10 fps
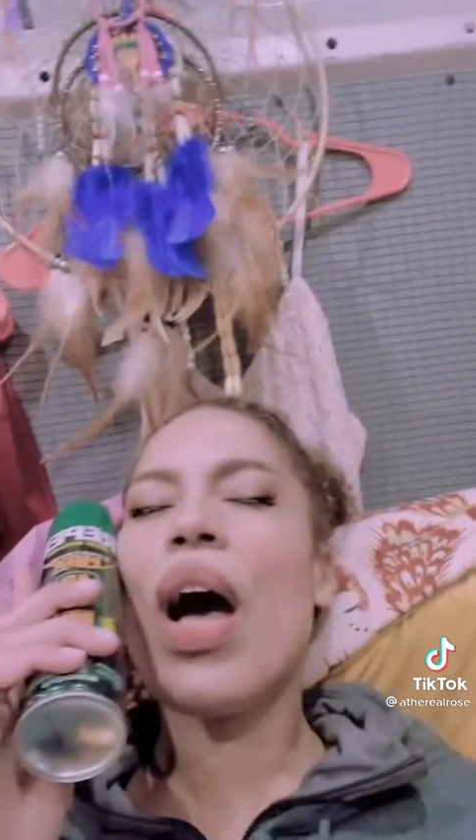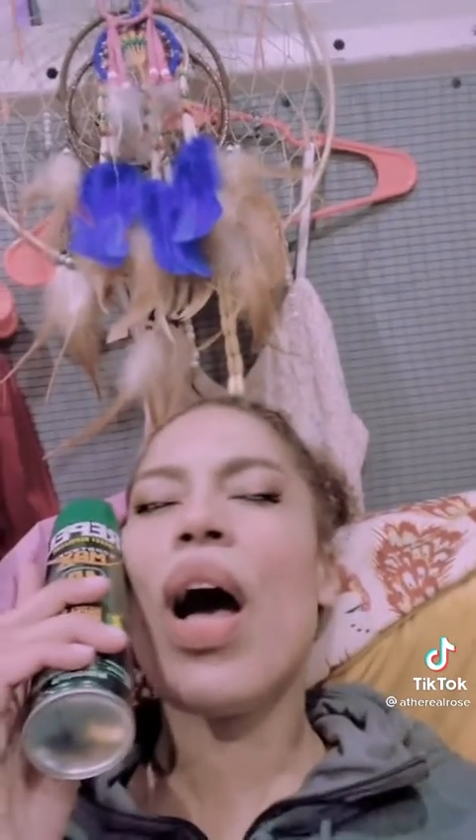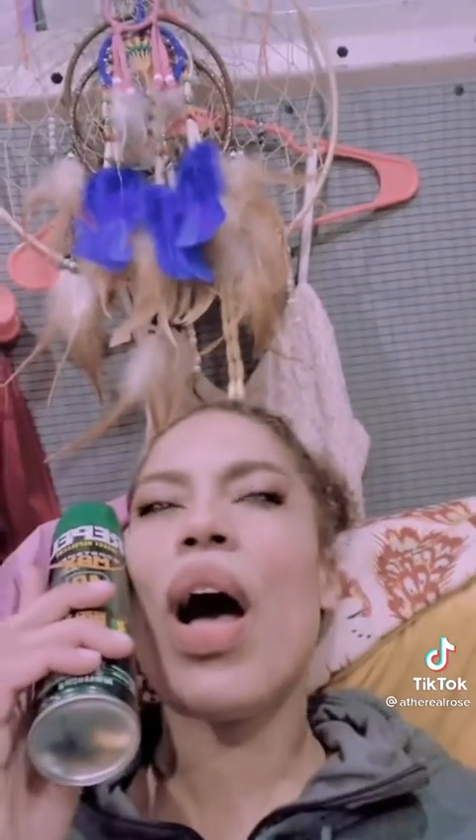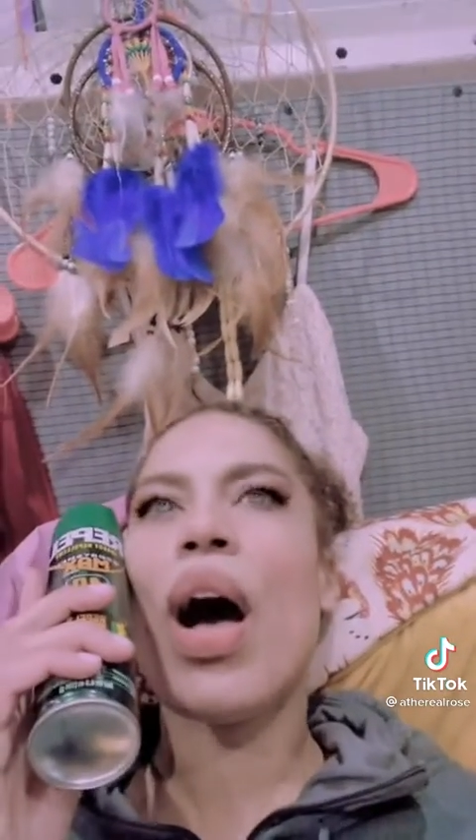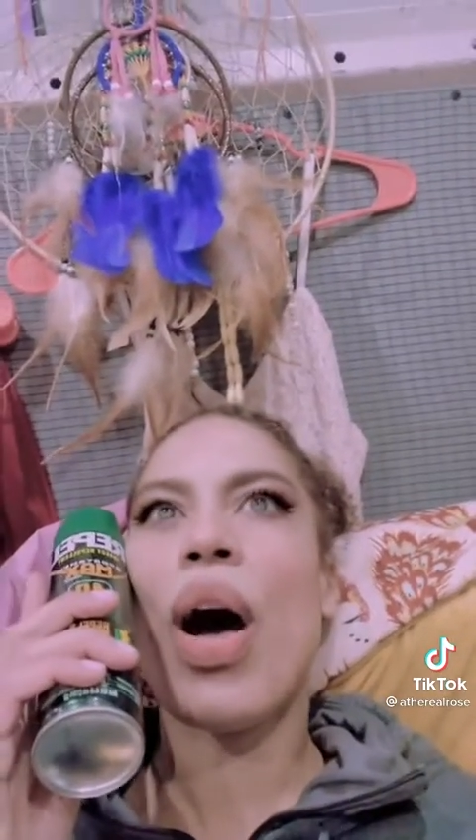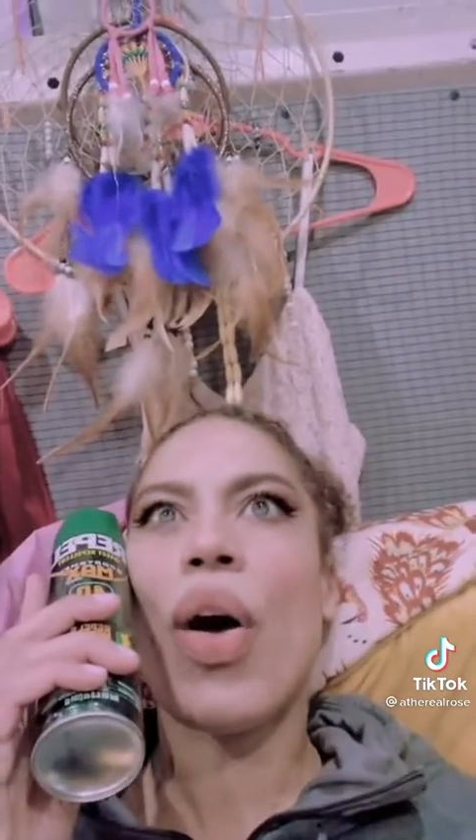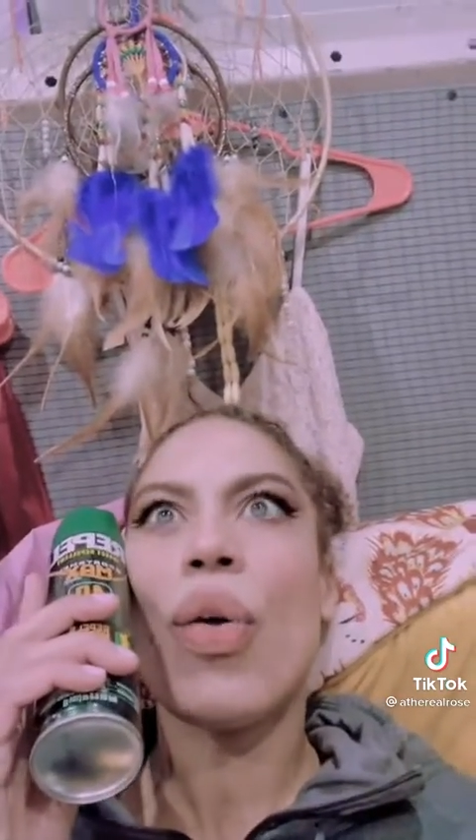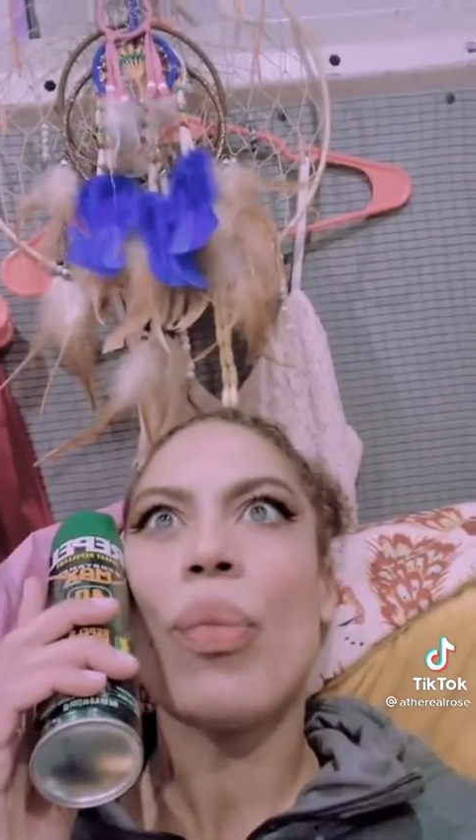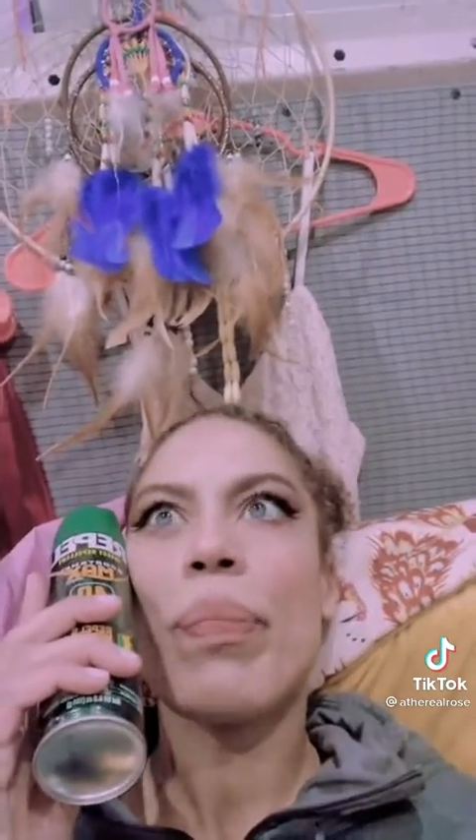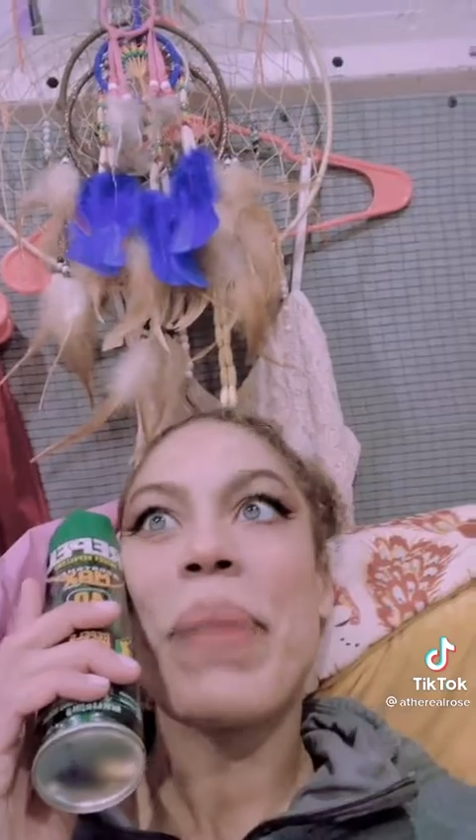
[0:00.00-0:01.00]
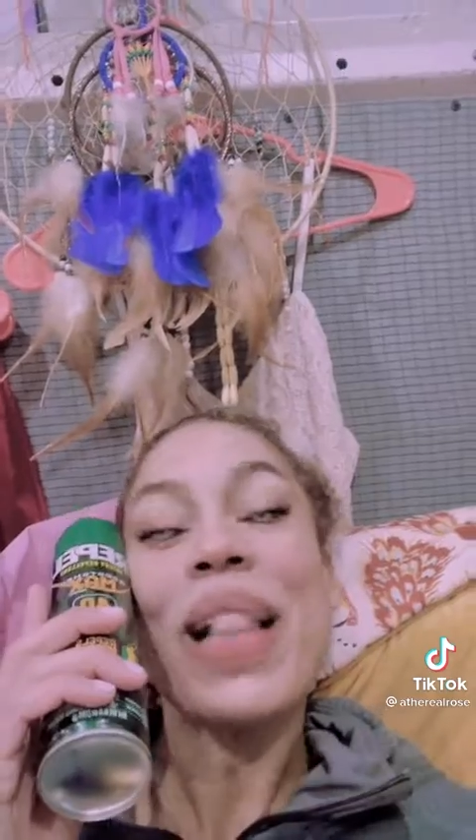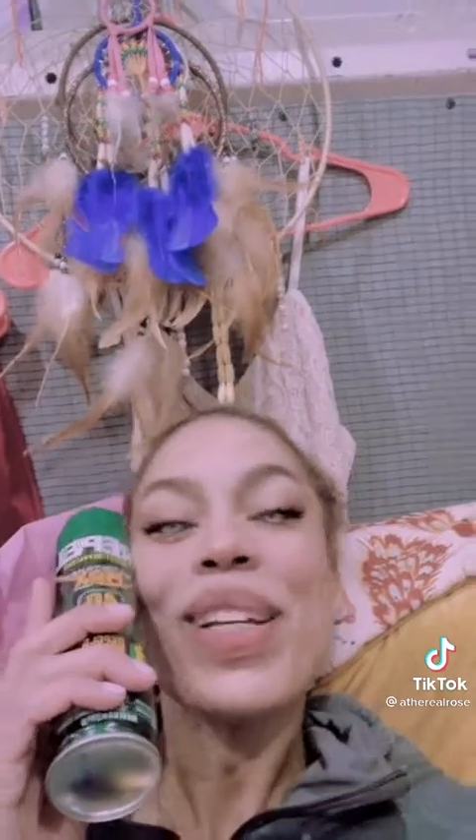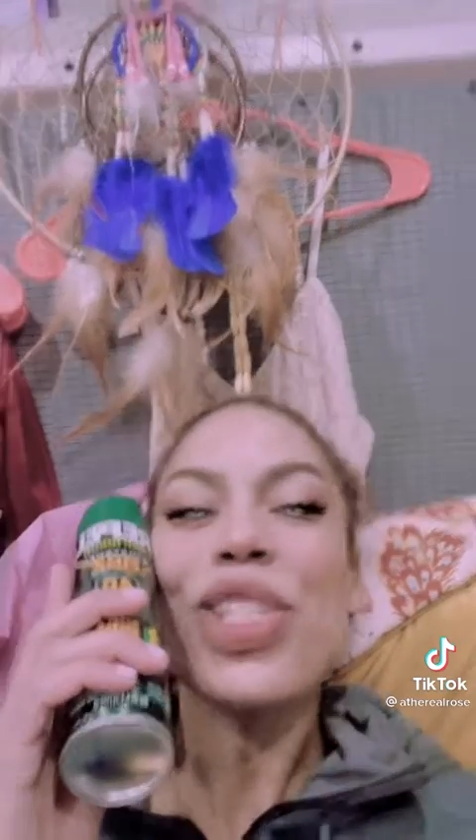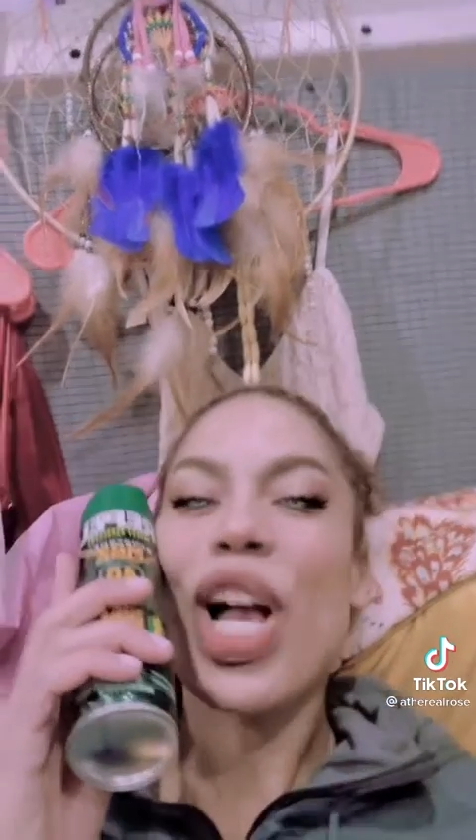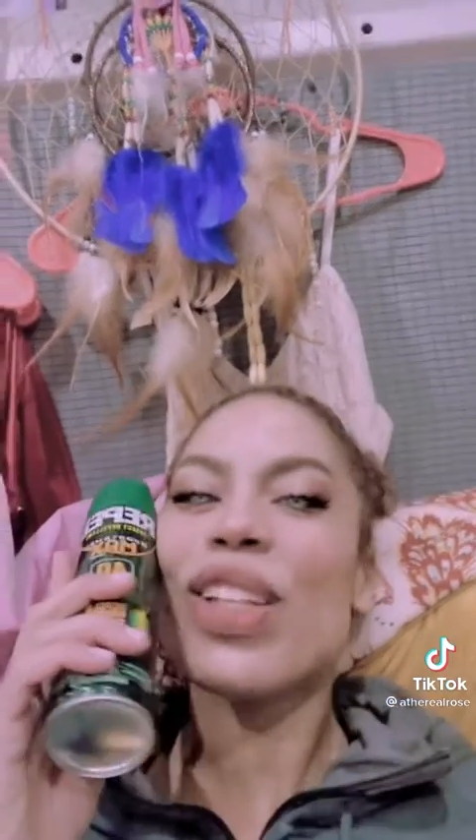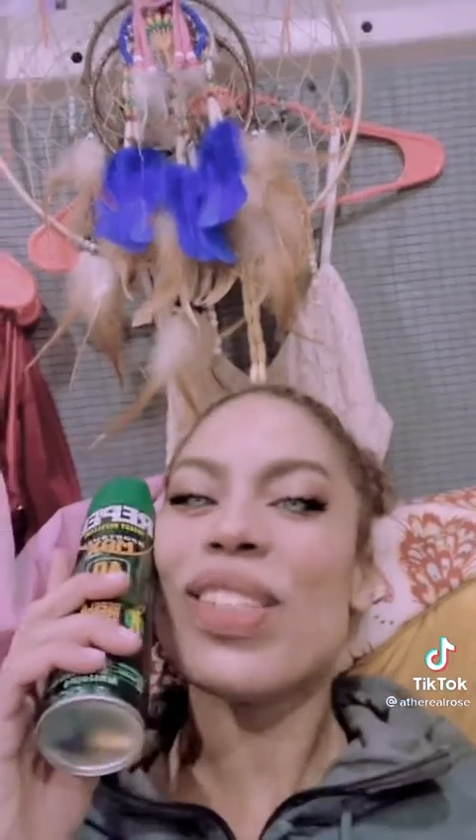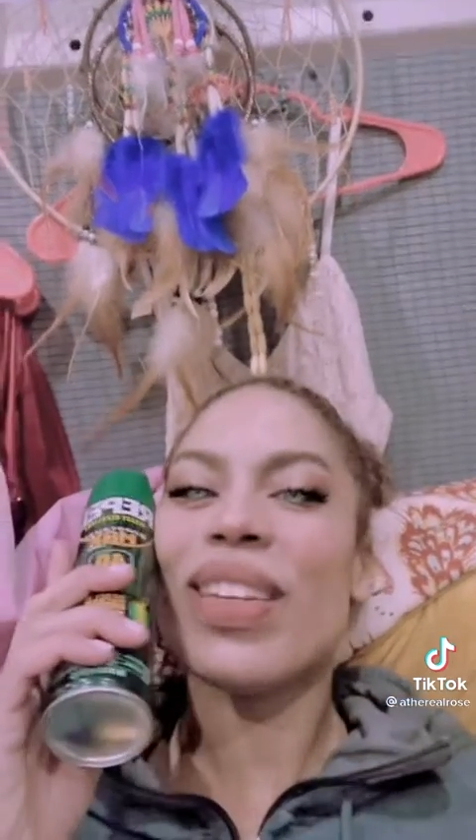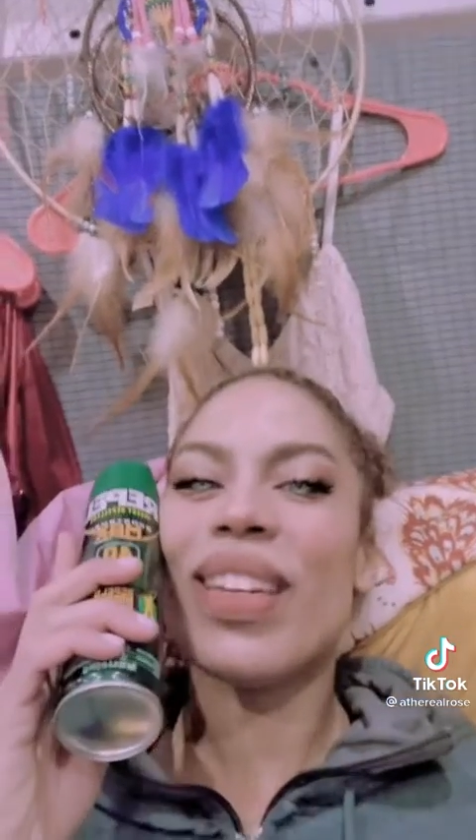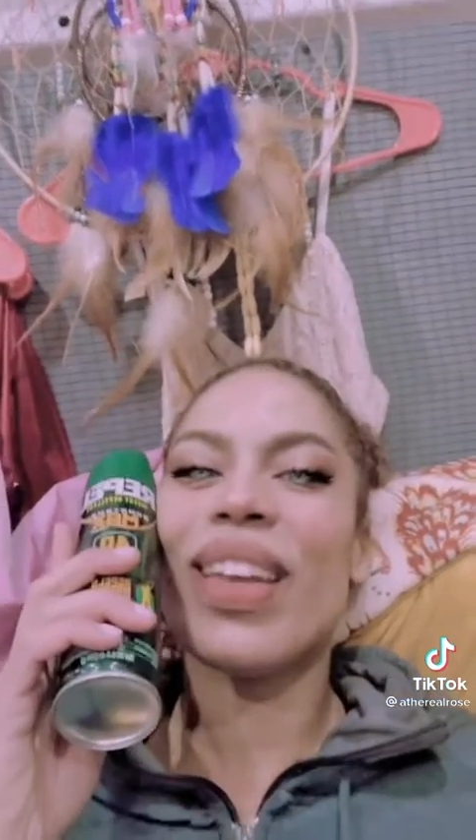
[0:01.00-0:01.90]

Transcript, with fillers: Oh, Bella Johnson